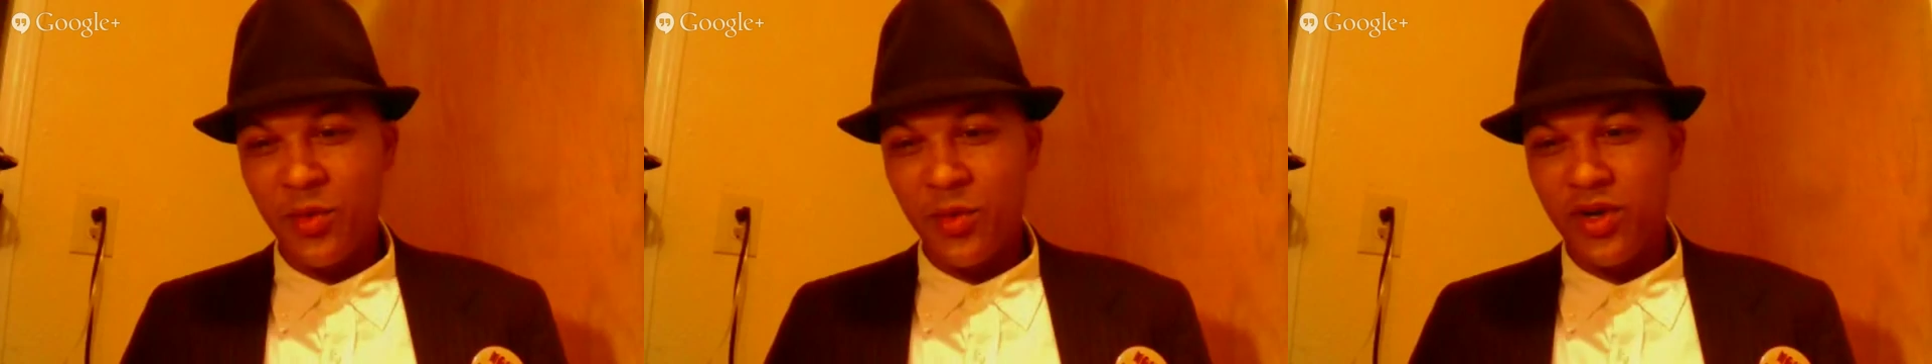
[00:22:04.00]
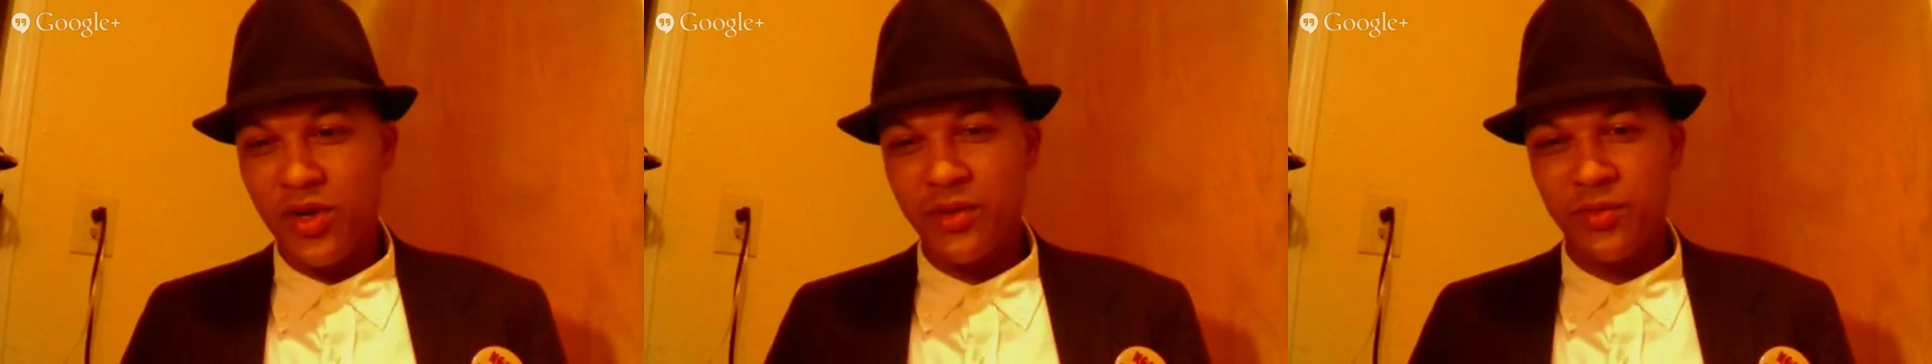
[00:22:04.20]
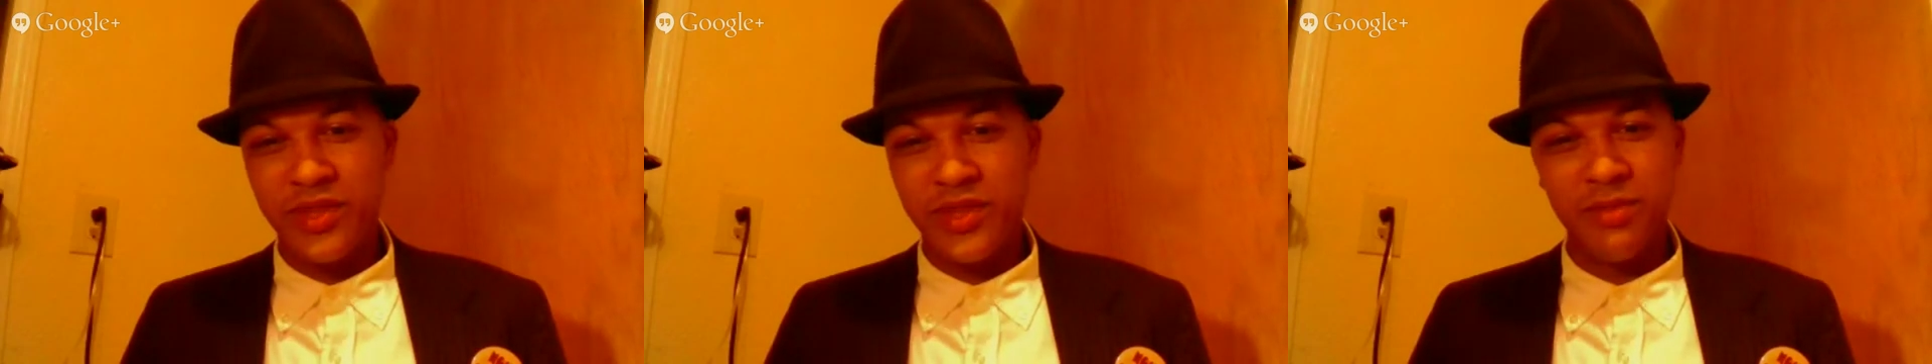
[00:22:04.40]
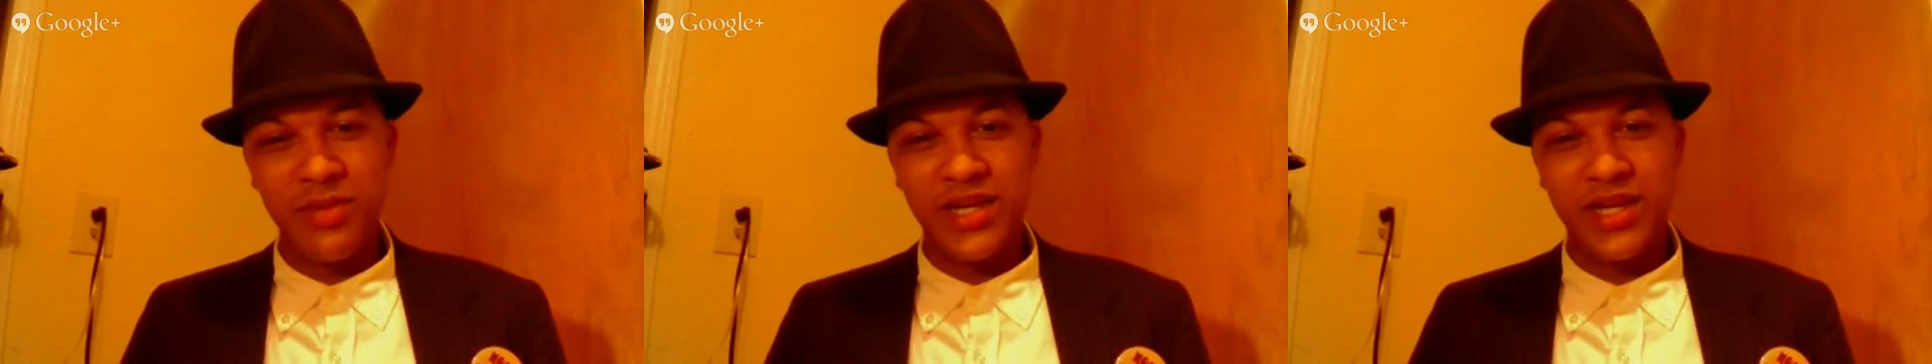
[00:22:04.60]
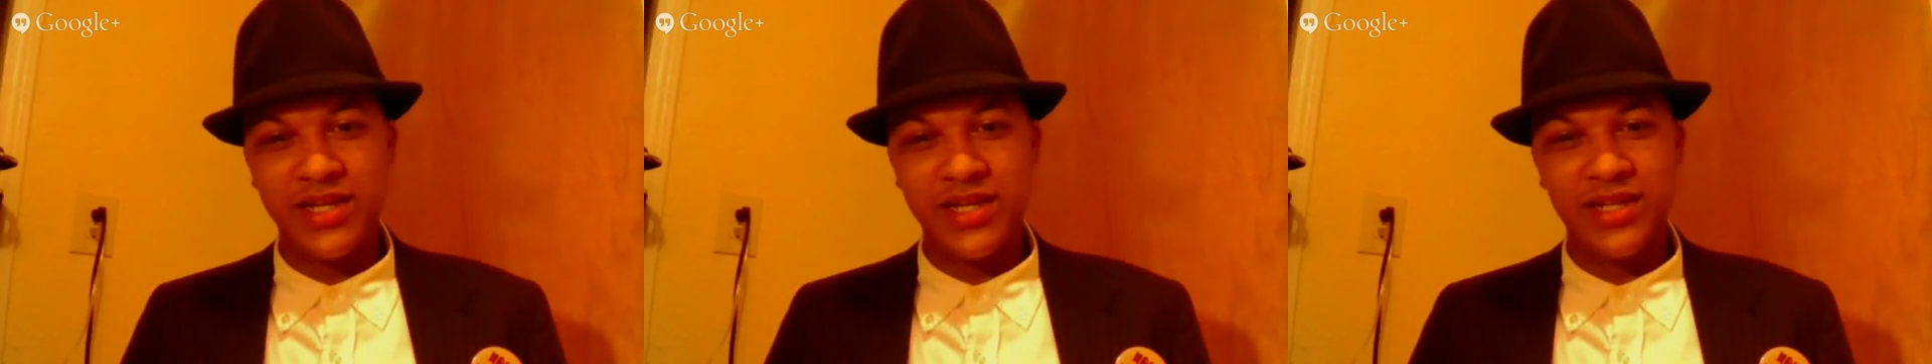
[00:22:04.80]
what? When they
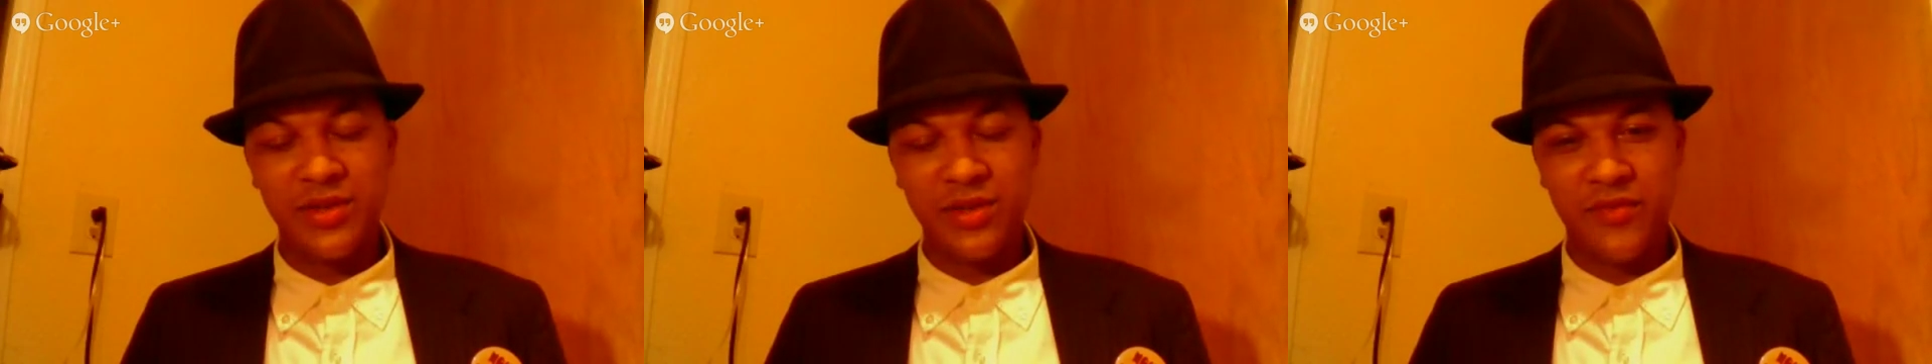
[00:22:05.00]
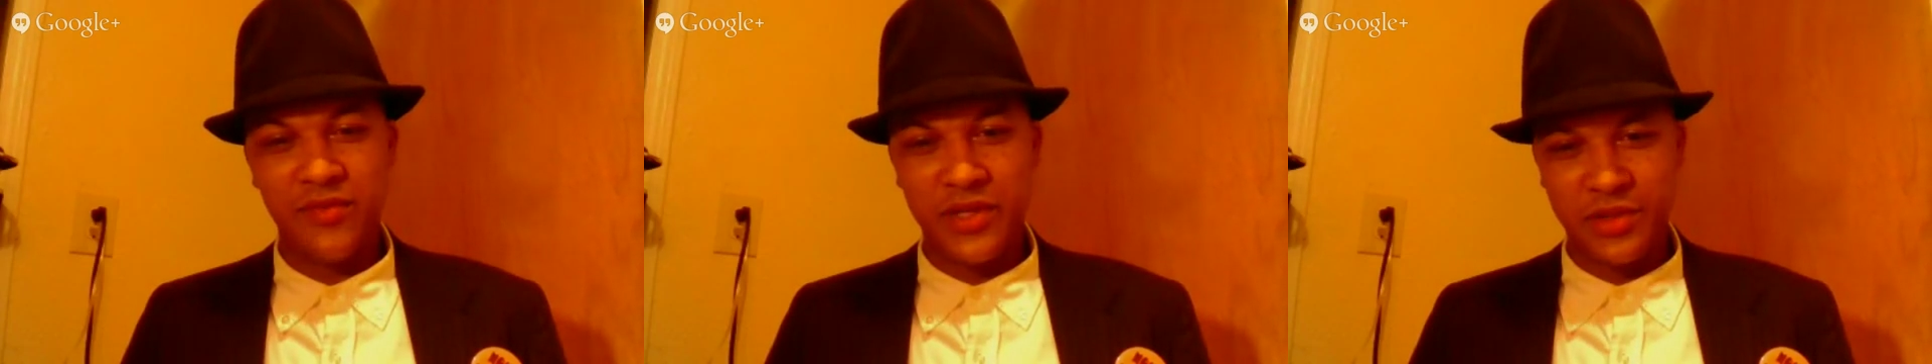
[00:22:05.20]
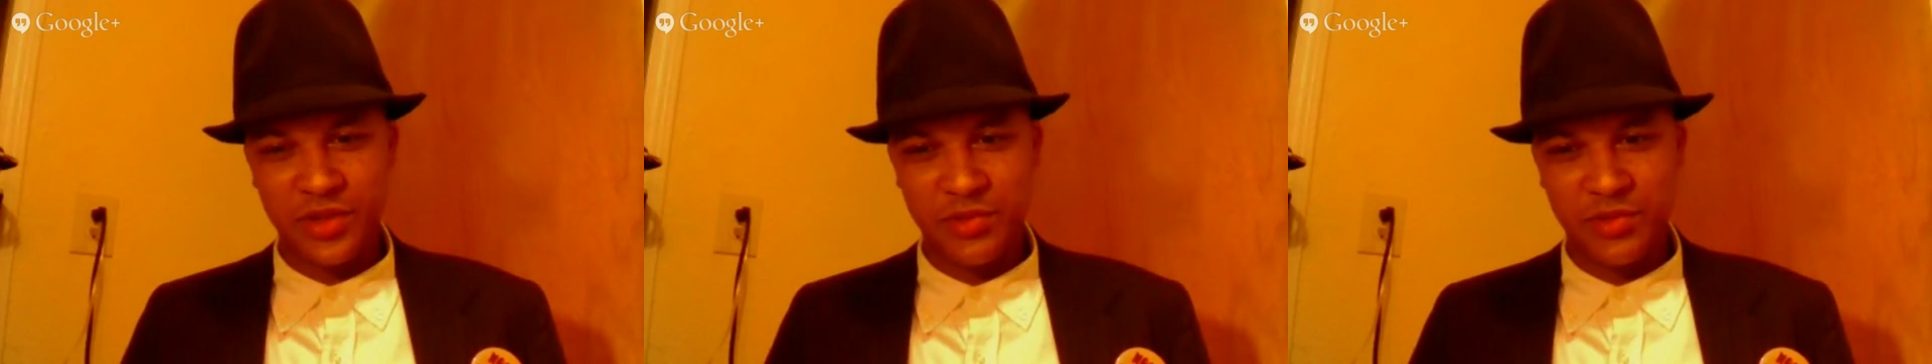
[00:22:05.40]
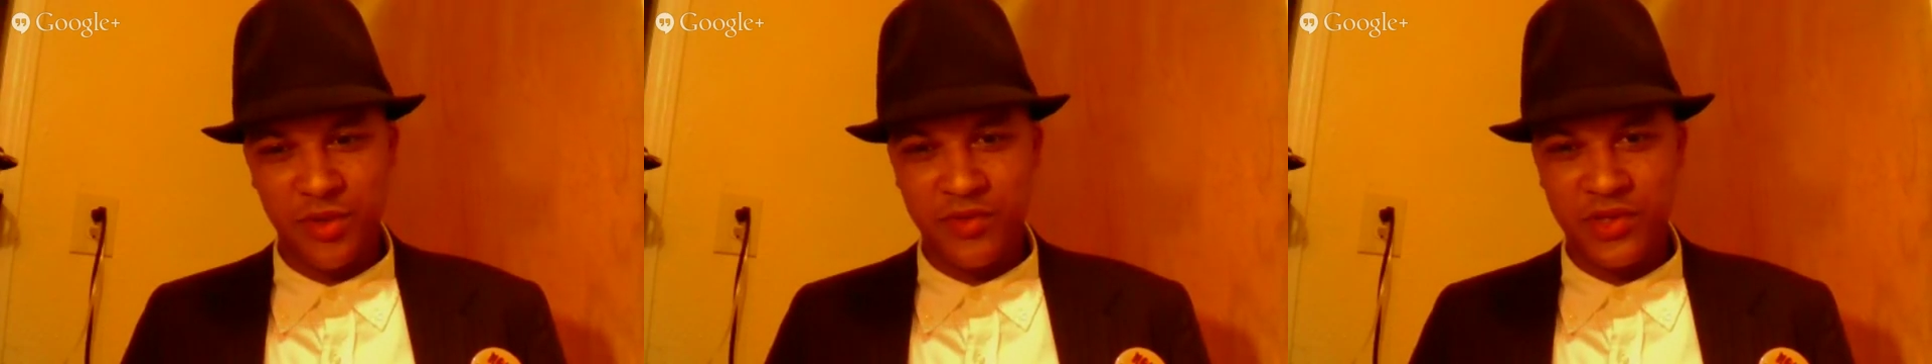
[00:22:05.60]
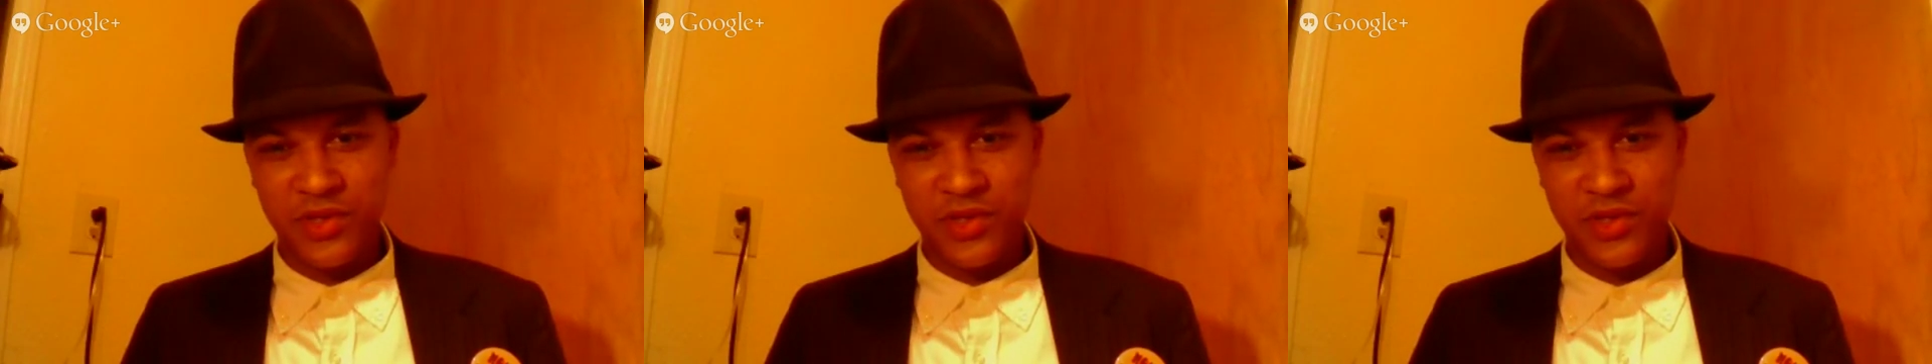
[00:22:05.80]
make another Avengers movie,